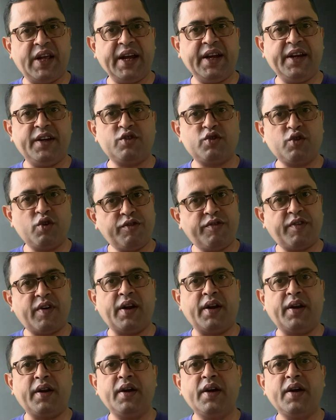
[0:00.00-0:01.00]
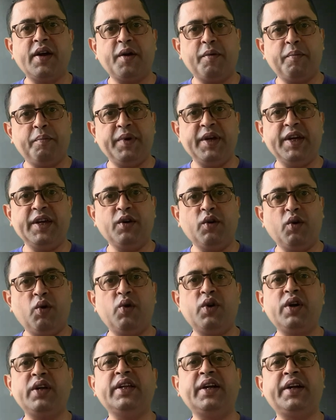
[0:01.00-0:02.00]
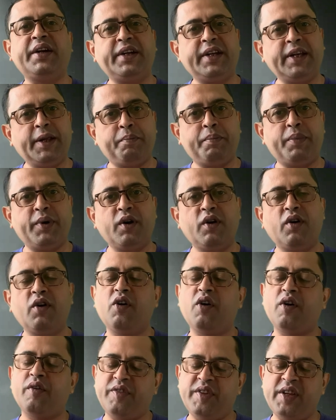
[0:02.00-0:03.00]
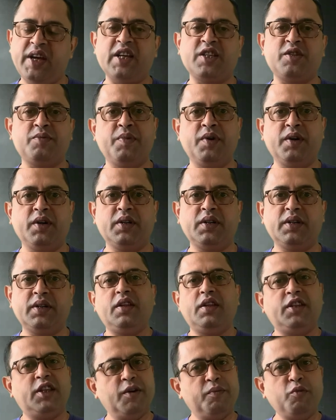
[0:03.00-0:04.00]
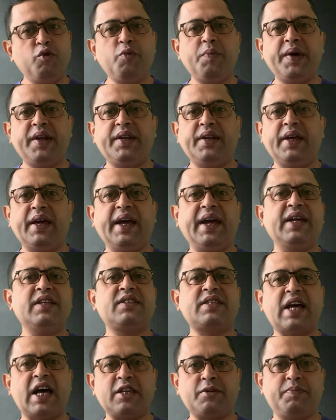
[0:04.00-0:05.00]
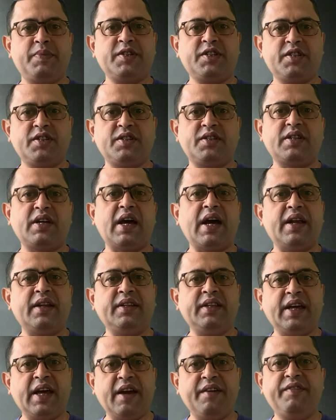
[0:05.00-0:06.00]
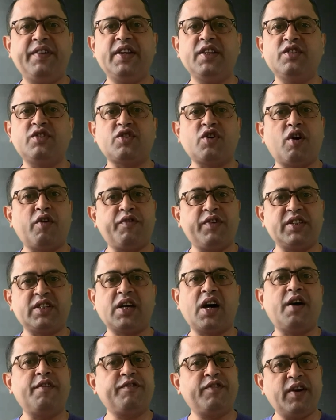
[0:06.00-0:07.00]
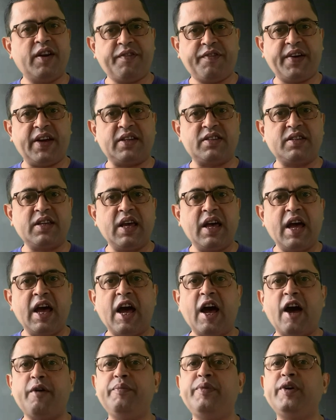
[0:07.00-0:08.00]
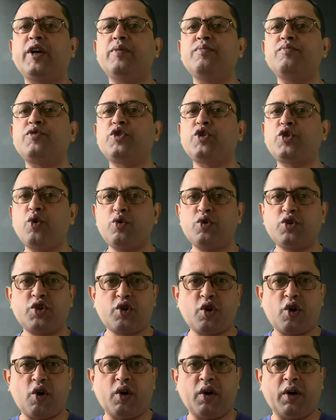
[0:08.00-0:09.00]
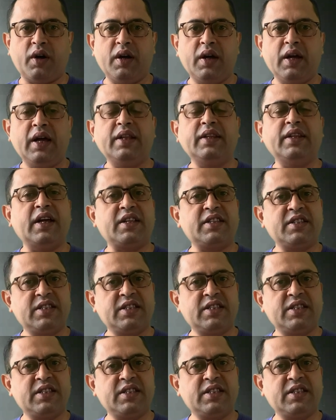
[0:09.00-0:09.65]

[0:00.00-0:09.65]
died so far being only the tip of the iceberg. The movement against asbestos and the evidence of its harmful effects have become so strong that